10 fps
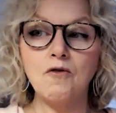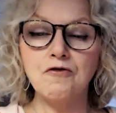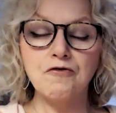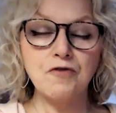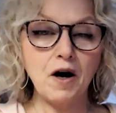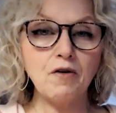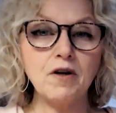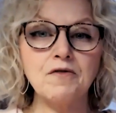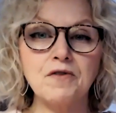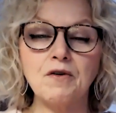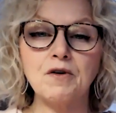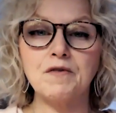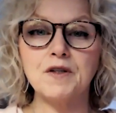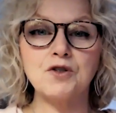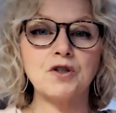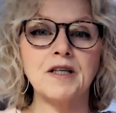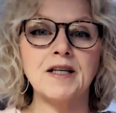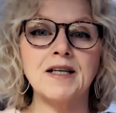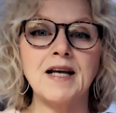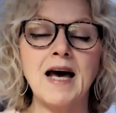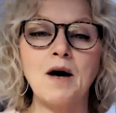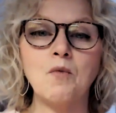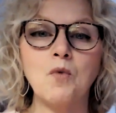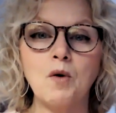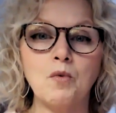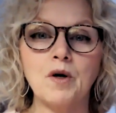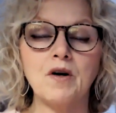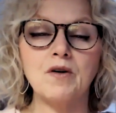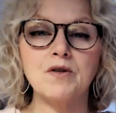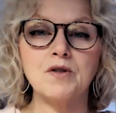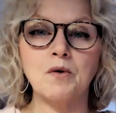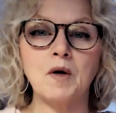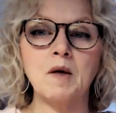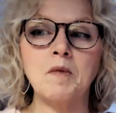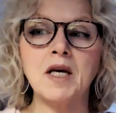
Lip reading: very, very vigilant at what we're doing,